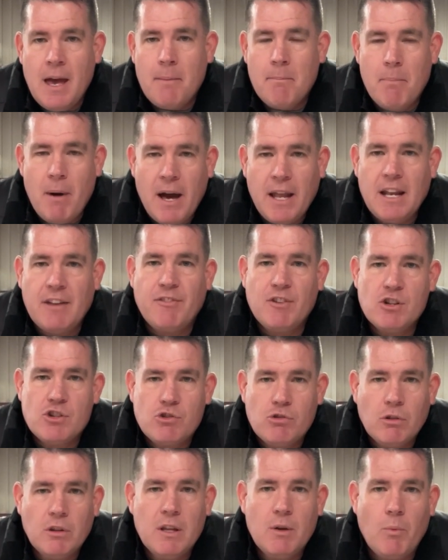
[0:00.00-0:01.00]
but if you
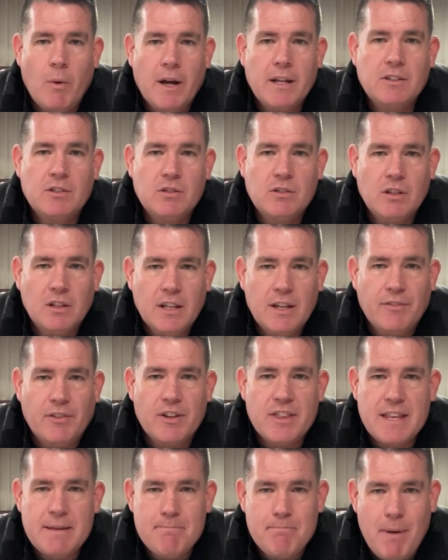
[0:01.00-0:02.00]
truly want to deliver
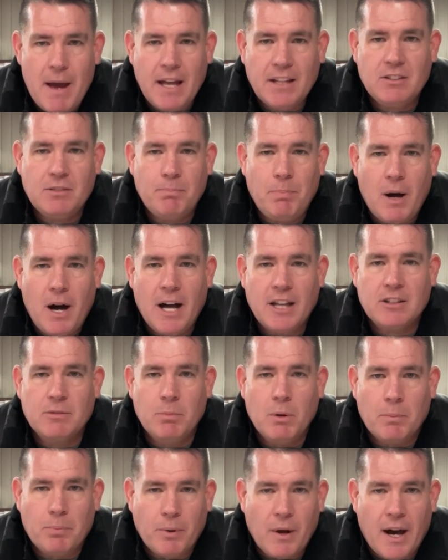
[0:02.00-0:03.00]
the best
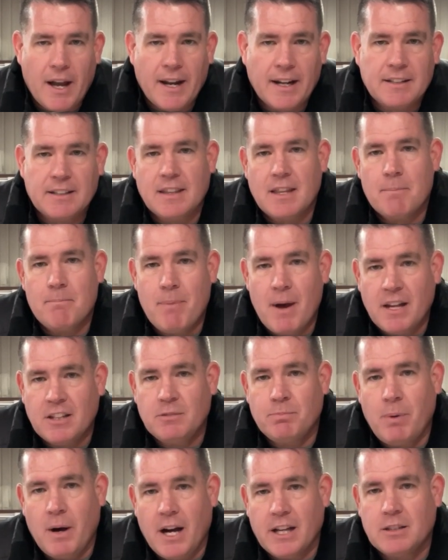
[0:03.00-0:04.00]
possible product and the
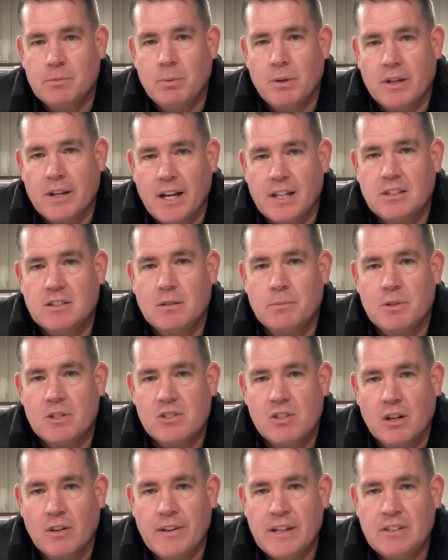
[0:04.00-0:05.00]
best possible customer
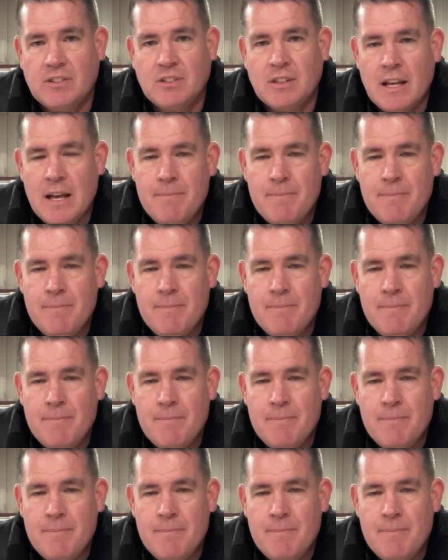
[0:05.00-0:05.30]
service,